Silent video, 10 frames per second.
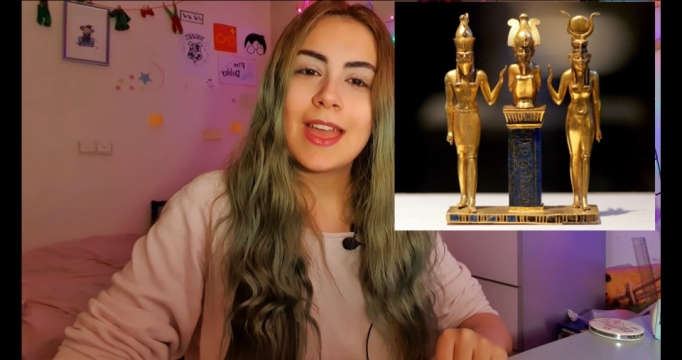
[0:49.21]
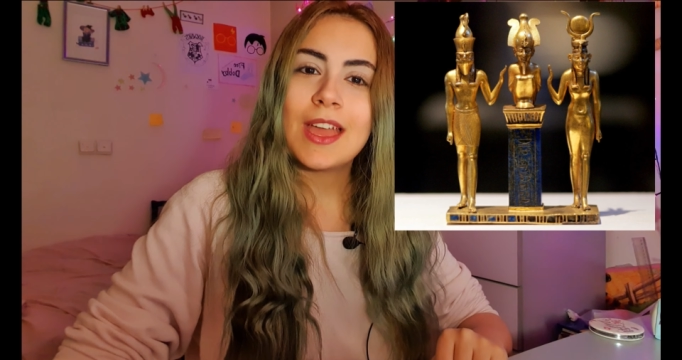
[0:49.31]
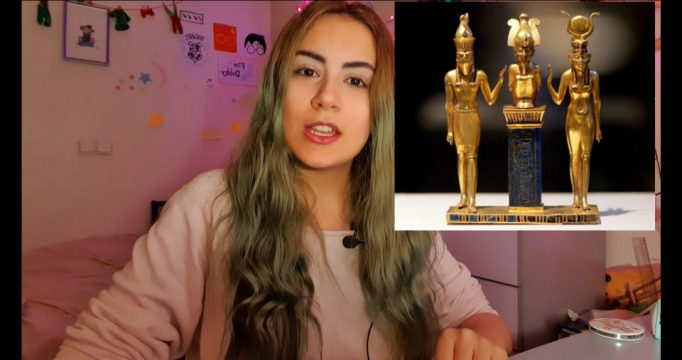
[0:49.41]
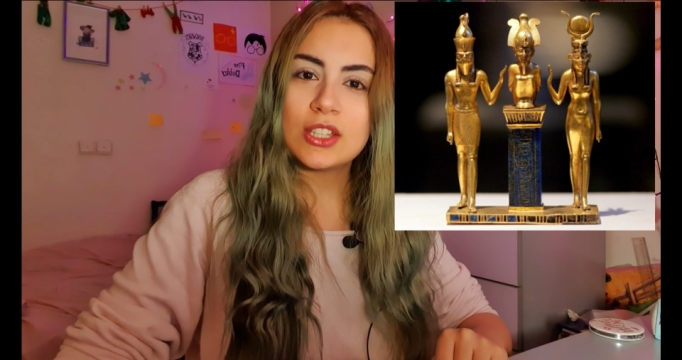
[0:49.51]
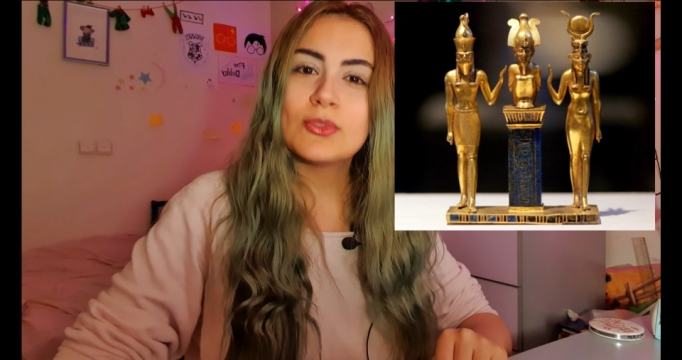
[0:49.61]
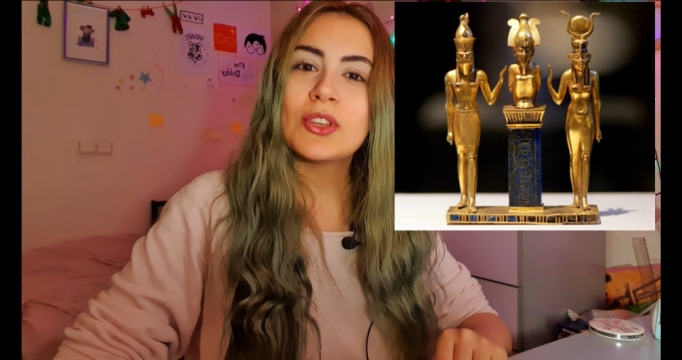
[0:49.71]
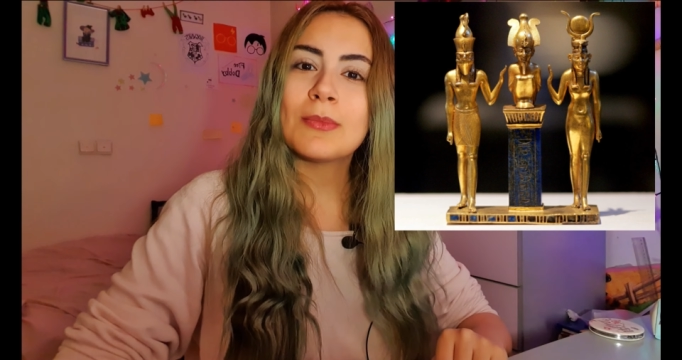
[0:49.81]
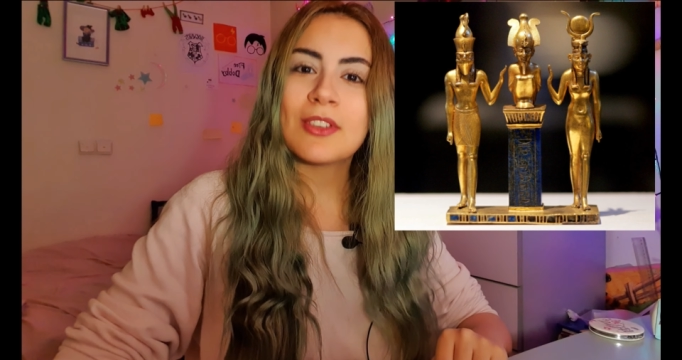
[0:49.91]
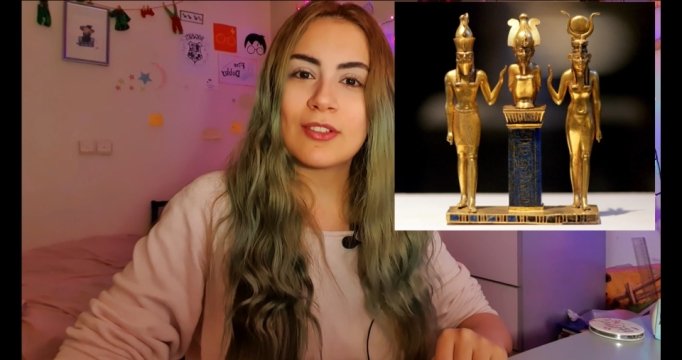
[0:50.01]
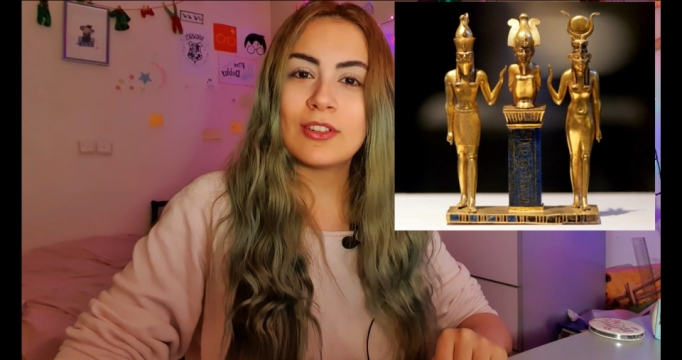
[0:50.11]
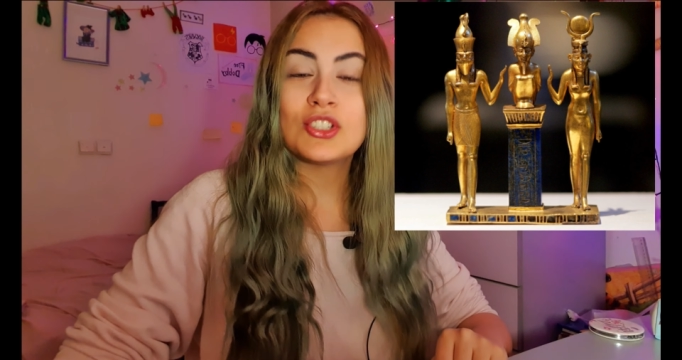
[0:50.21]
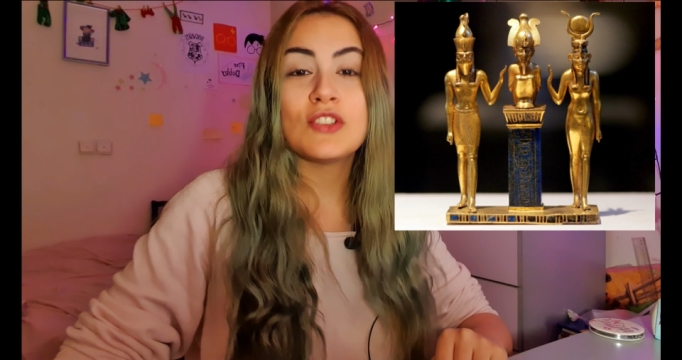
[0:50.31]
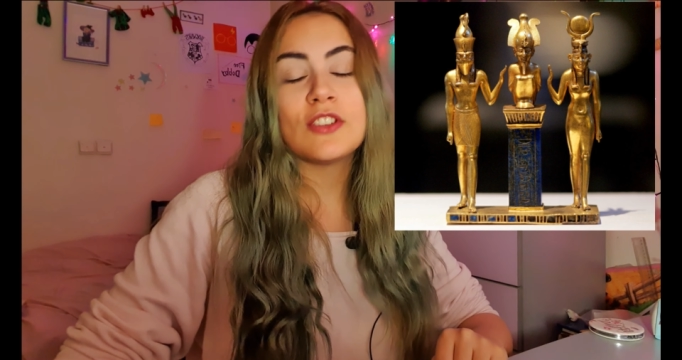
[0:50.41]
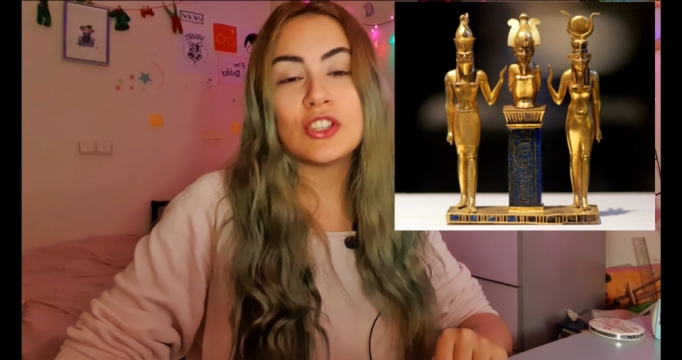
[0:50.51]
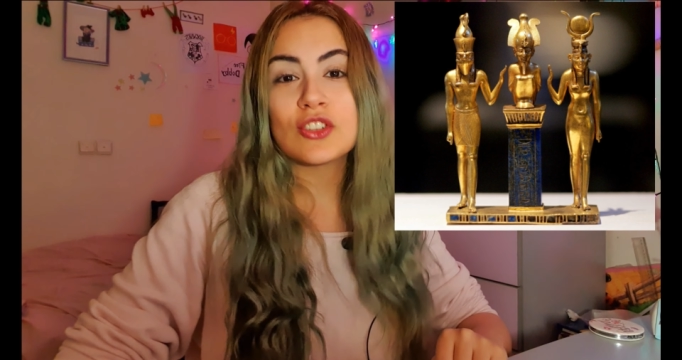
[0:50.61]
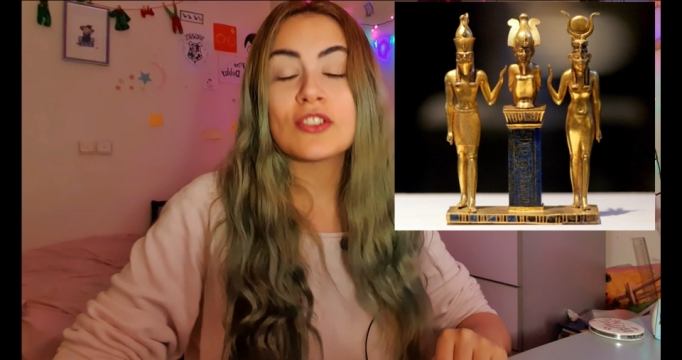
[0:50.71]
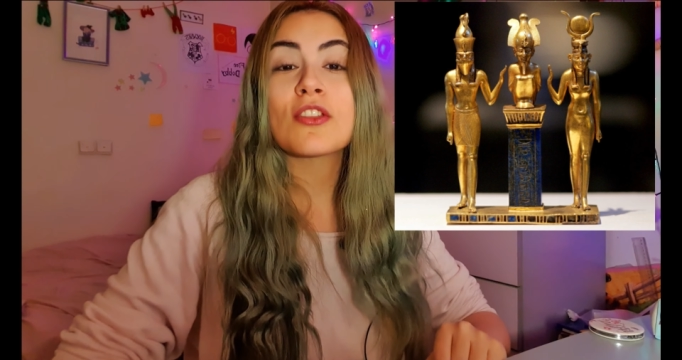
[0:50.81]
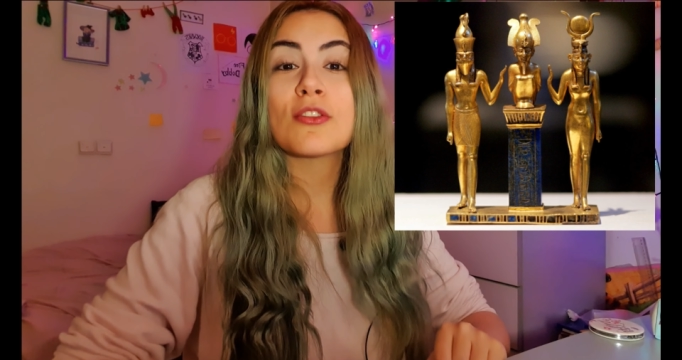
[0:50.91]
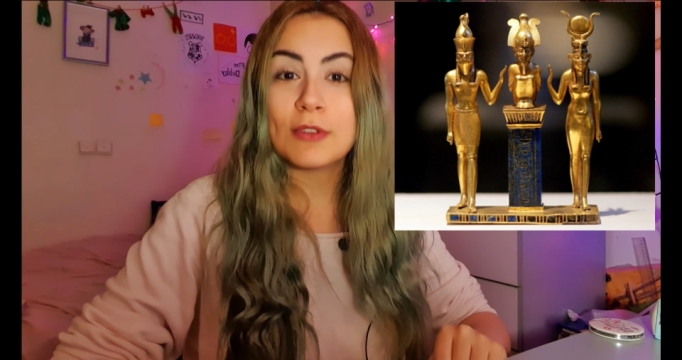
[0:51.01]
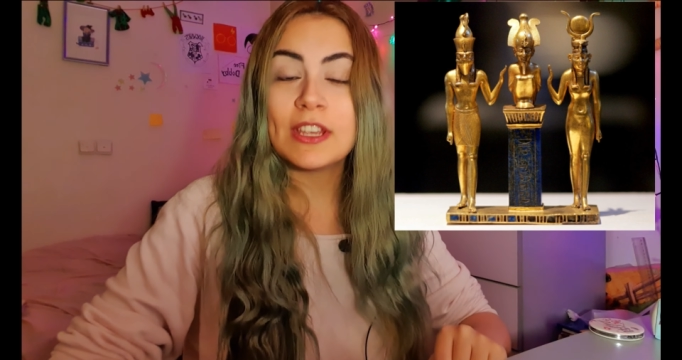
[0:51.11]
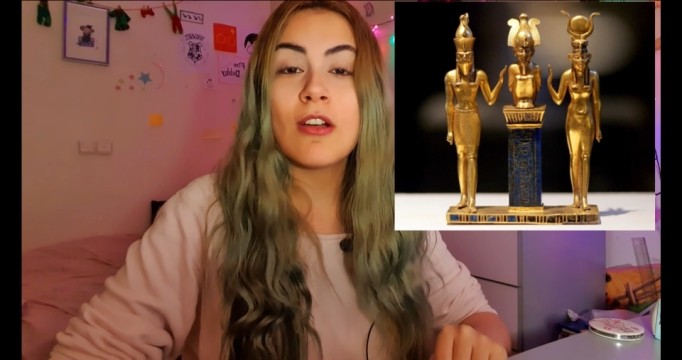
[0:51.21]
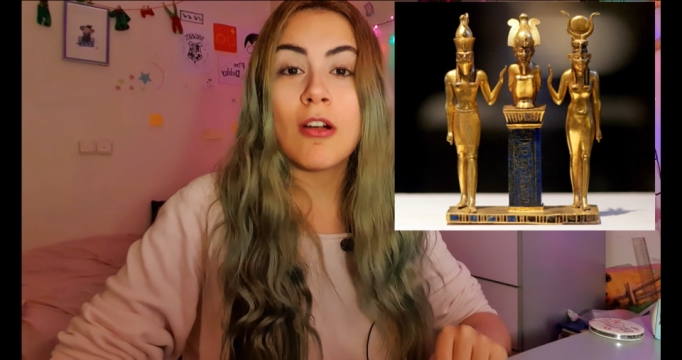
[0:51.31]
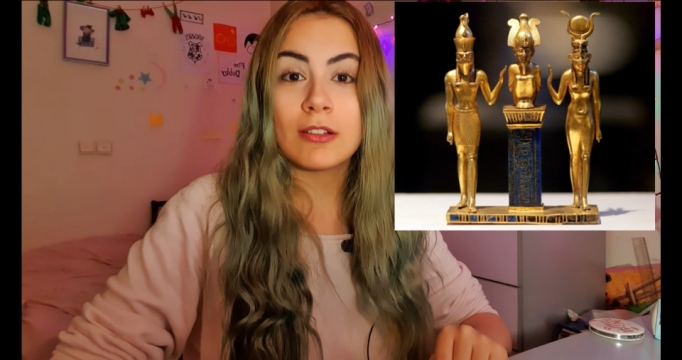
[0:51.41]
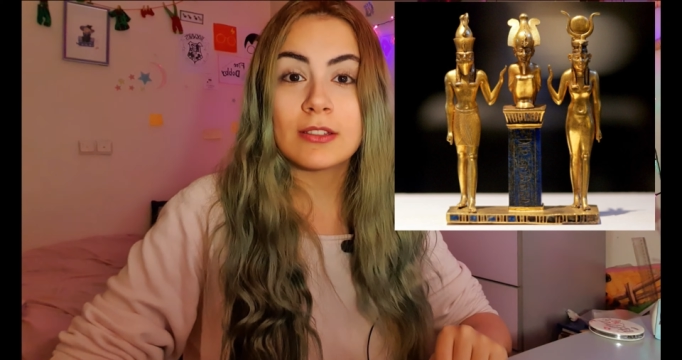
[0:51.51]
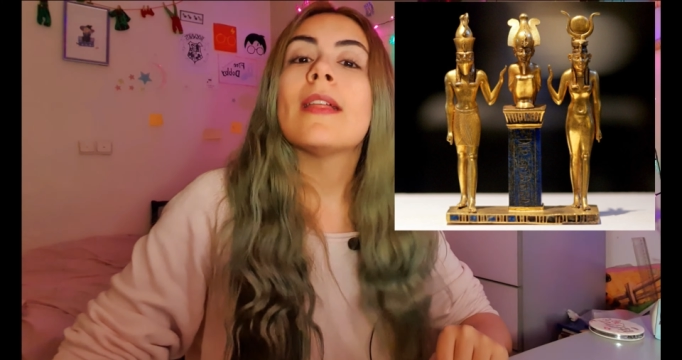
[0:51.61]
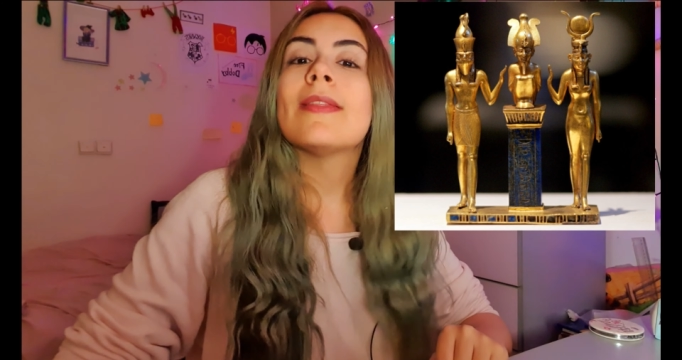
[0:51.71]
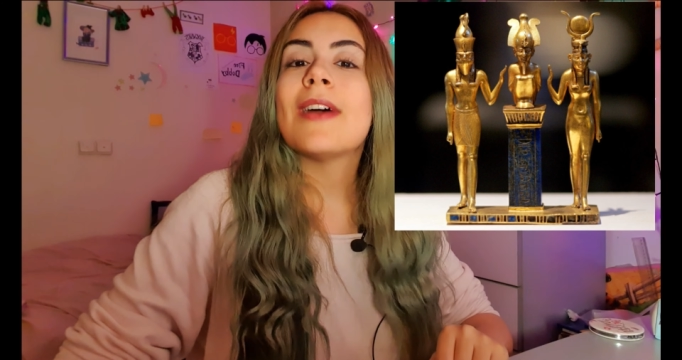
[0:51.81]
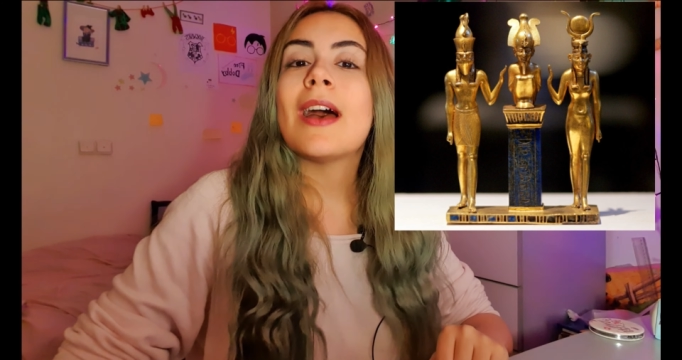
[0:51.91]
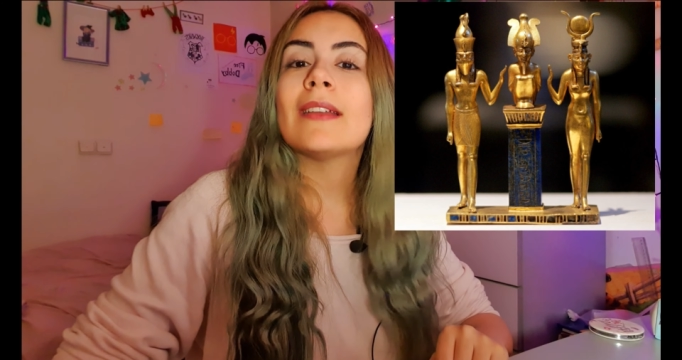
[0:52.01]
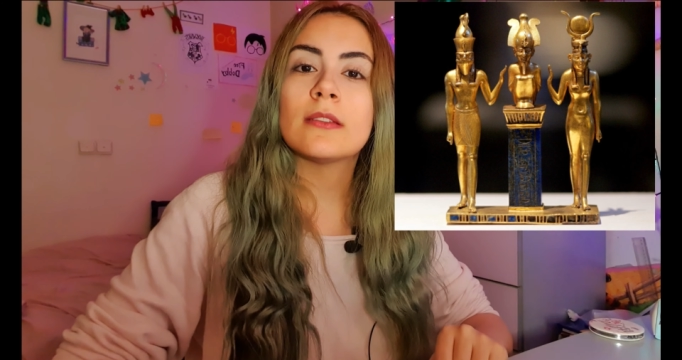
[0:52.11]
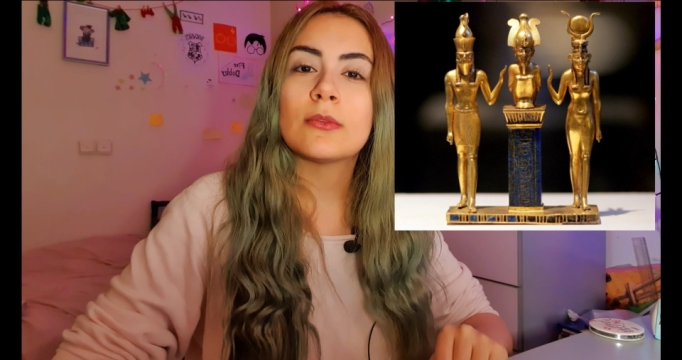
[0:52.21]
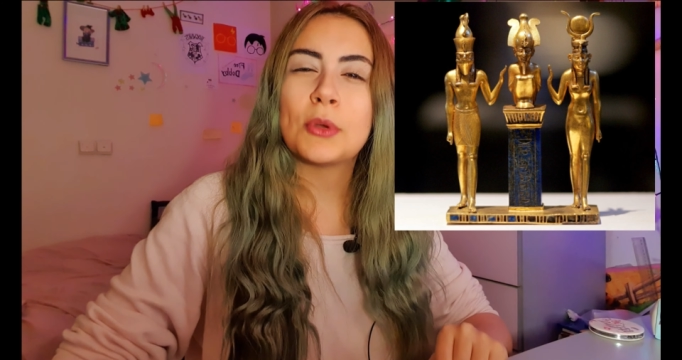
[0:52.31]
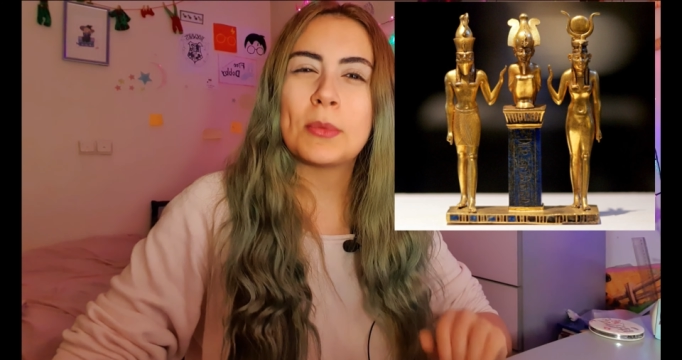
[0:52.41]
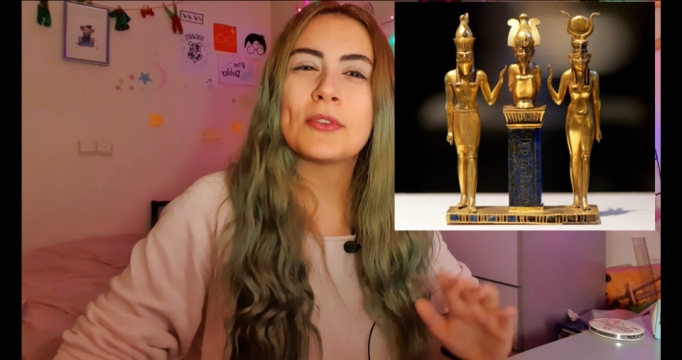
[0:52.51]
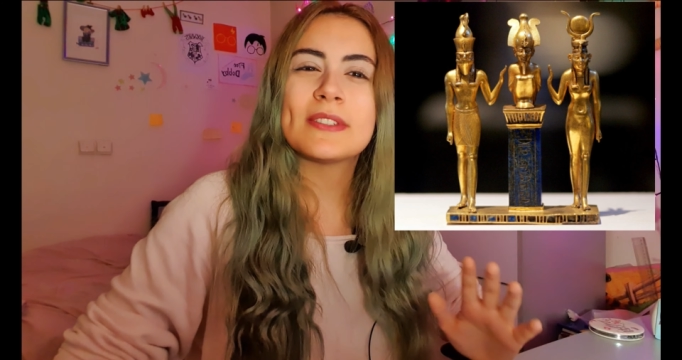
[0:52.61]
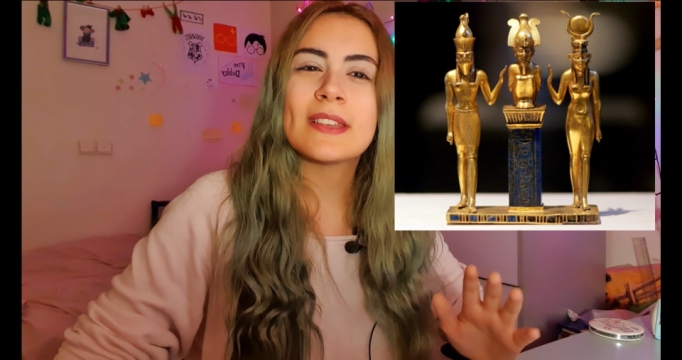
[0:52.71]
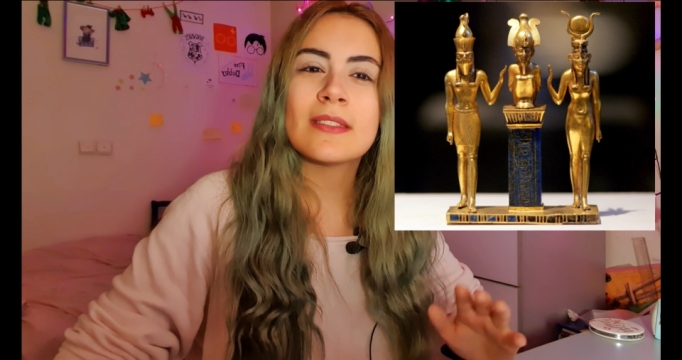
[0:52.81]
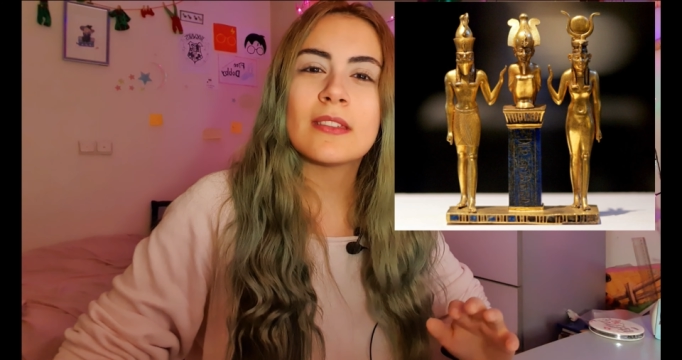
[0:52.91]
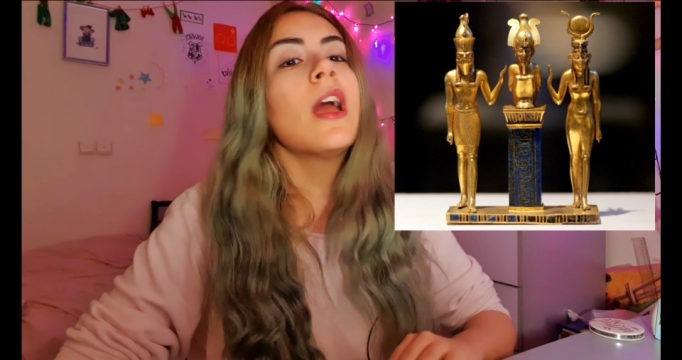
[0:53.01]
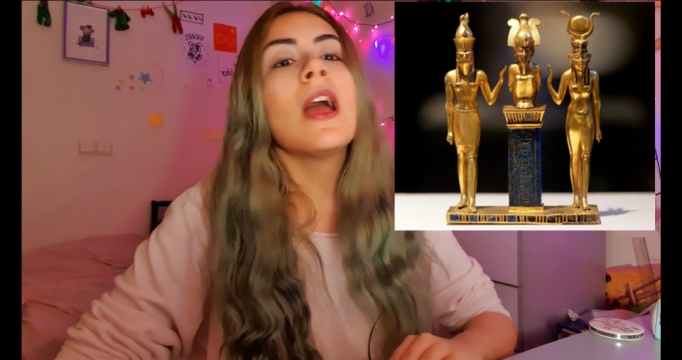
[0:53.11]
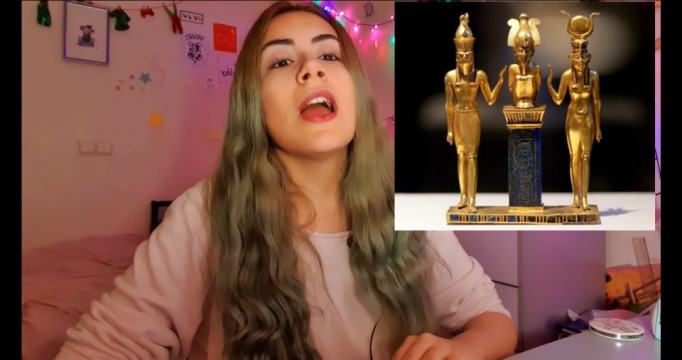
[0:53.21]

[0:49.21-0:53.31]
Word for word: Egyptian mythology featured three gods that represented